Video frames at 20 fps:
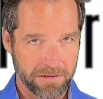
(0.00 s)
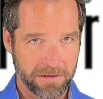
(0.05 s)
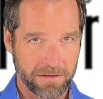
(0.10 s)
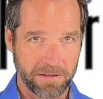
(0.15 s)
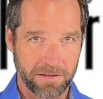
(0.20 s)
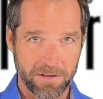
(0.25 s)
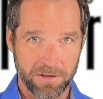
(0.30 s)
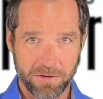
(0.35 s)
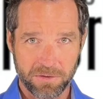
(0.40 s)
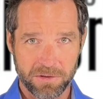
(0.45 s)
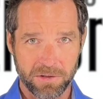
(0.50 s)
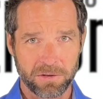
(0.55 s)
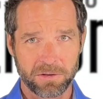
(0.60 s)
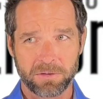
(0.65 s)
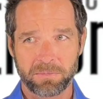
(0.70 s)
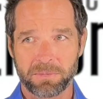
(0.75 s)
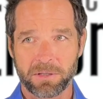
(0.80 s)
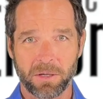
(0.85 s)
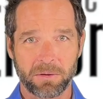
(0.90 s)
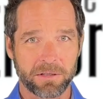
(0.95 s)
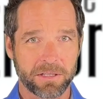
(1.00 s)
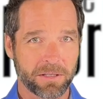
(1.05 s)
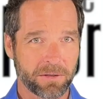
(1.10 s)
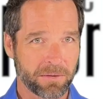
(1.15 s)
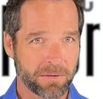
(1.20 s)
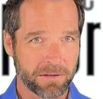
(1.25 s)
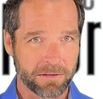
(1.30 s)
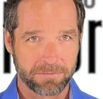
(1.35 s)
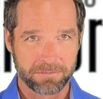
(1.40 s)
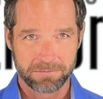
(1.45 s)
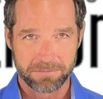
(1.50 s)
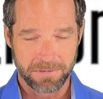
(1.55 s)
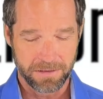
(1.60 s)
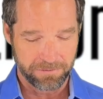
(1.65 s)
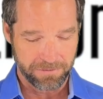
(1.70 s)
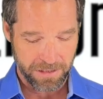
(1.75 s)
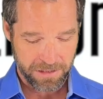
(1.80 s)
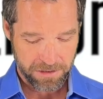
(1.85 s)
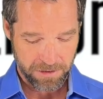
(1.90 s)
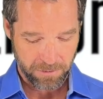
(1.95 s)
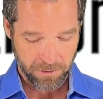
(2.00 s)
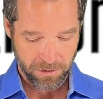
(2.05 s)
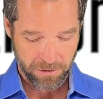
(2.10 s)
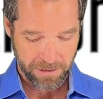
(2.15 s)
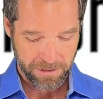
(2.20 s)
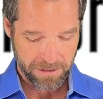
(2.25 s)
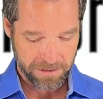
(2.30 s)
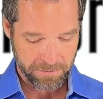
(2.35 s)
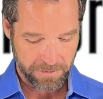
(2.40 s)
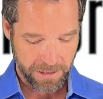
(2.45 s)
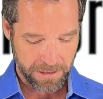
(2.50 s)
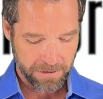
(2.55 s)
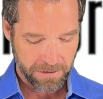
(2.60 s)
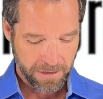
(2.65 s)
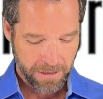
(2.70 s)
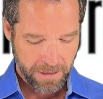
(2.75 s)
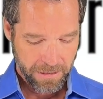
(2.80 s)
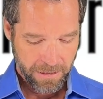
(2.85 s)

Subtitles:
You can use lube, coconut oil, vegetable oil, it doesn't matter.